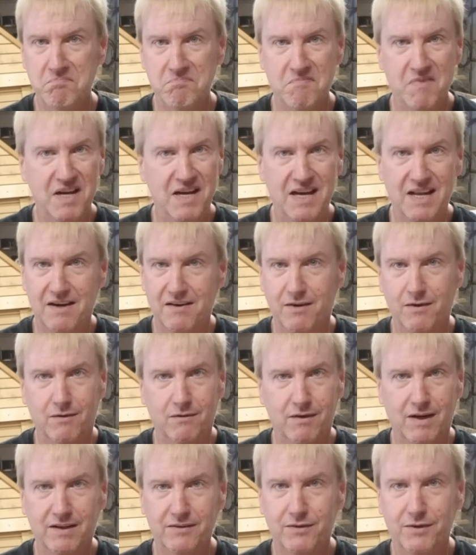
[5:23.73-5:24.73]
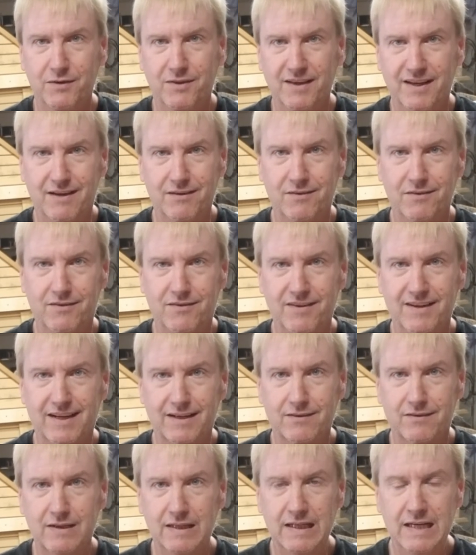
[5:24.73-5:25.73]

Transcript: I don't know, around 2006